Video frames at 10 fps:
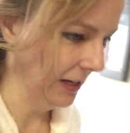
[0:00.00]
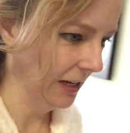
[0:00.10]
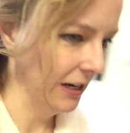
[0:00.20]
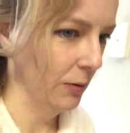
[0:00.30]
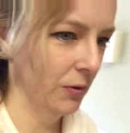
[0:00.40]

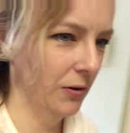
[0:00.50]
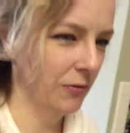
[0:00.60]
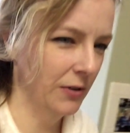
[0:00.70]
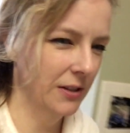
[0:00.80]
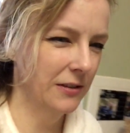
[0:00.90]
hanging out with your
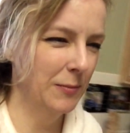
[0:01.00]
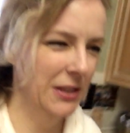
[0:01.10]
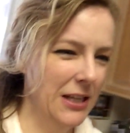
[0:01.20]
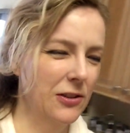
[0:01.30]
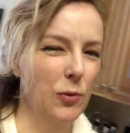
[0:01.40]
friends, I
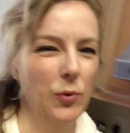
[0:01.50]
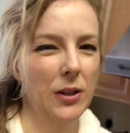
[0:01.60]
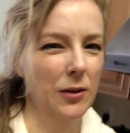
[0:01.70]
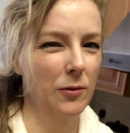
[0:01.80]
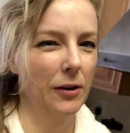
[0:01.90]
mean, that's a
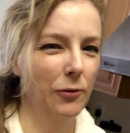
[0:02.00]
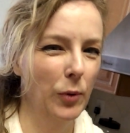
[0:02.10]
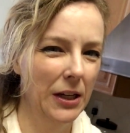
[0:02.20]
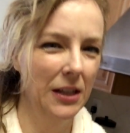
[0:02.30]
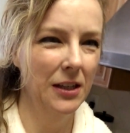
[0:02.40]
really rough
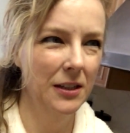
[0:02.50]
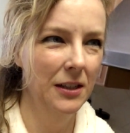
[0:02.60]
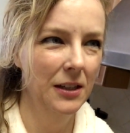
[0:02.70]
week.